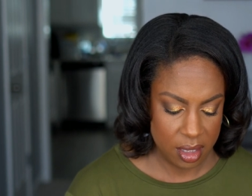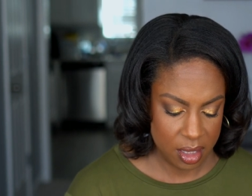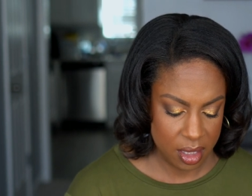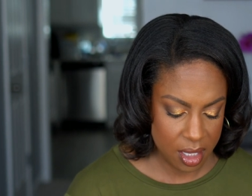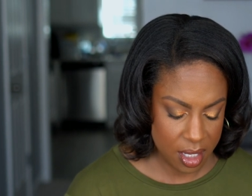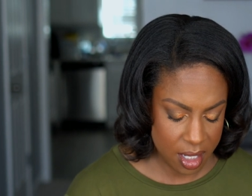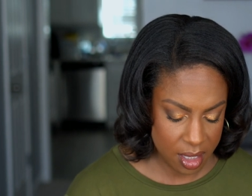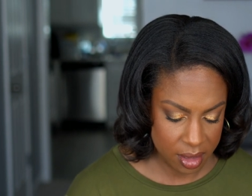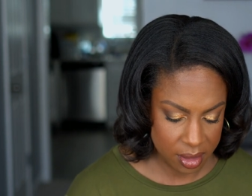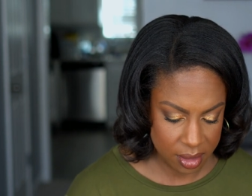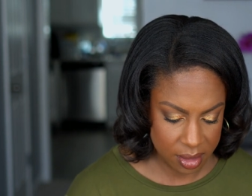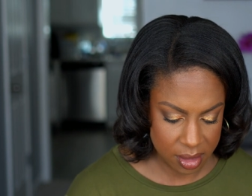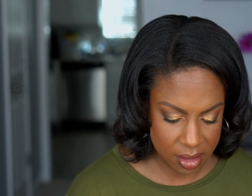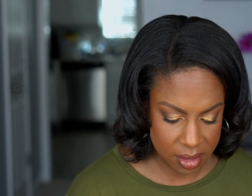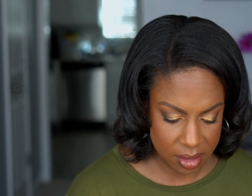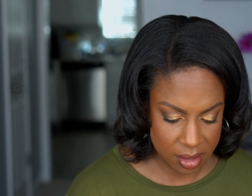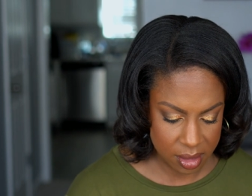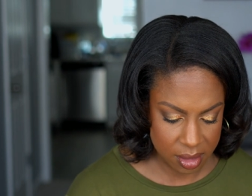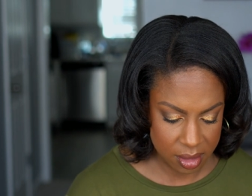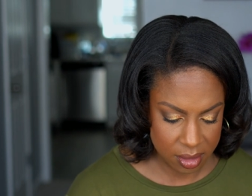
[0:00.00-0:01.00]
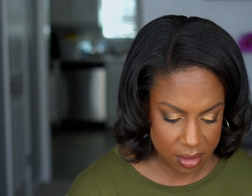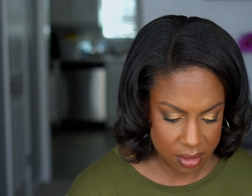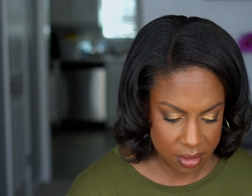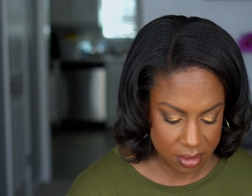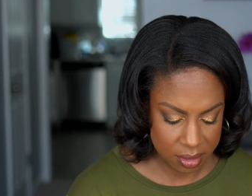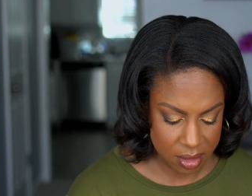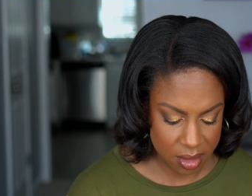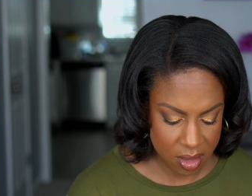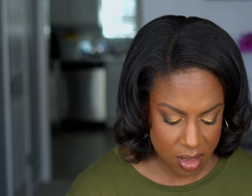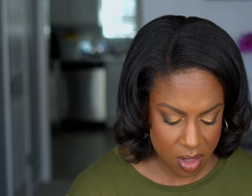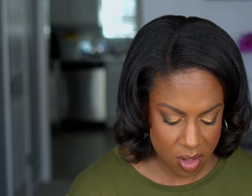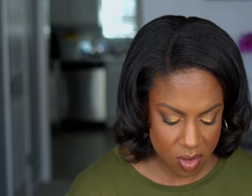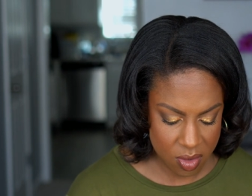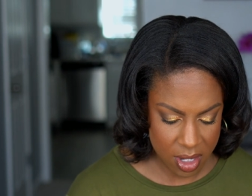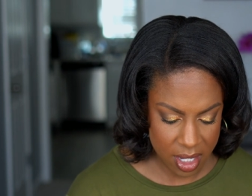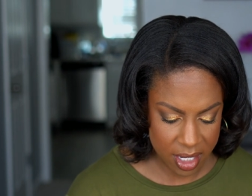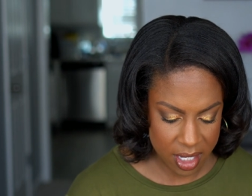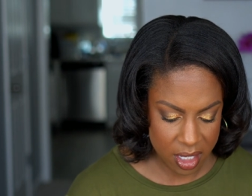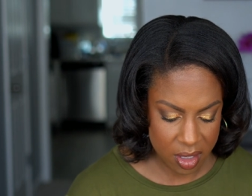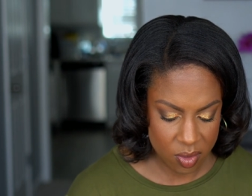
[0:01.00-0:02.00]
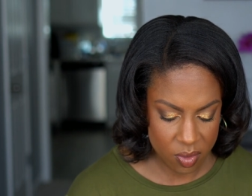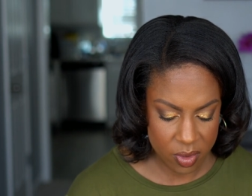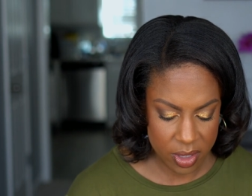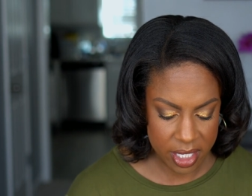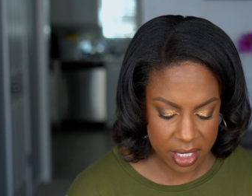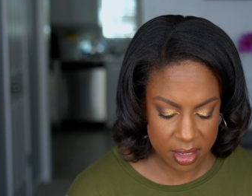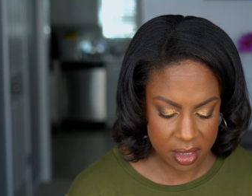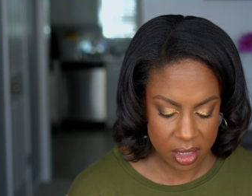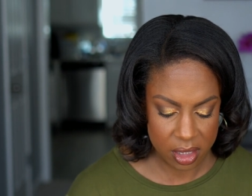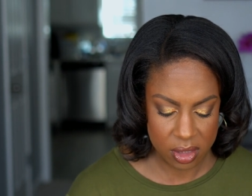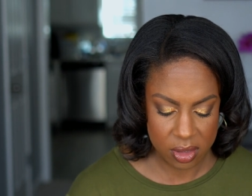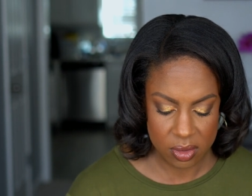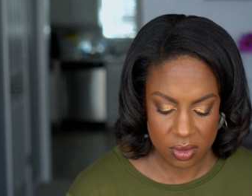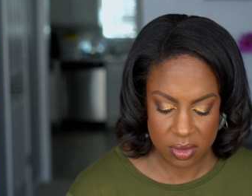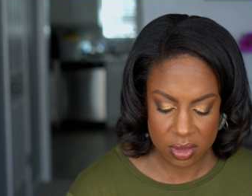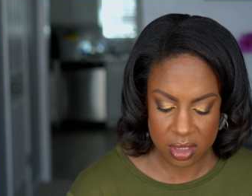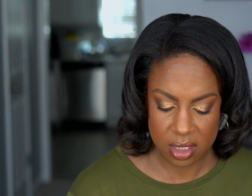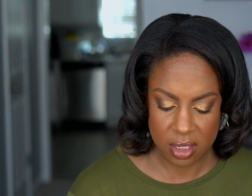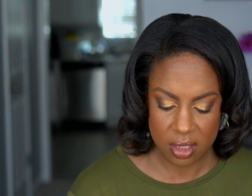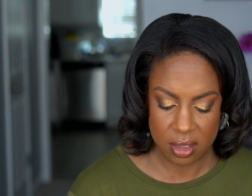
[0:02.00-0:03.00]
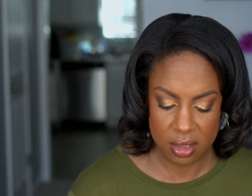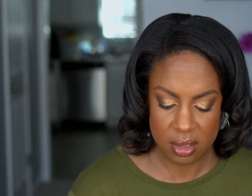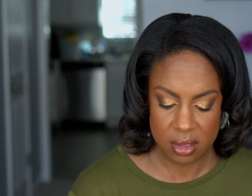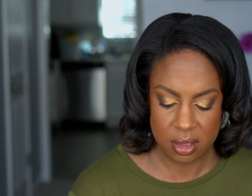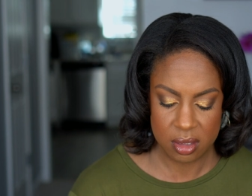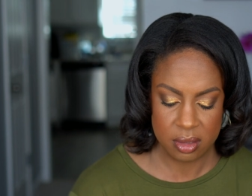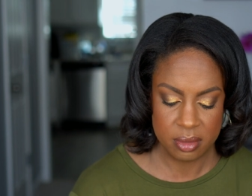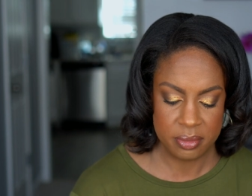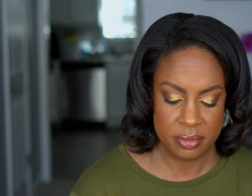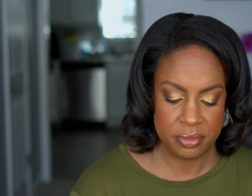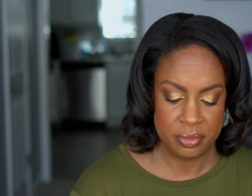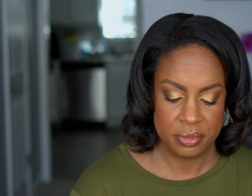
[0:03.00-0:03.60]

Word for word: Yes. Oh, I can't wait to use this.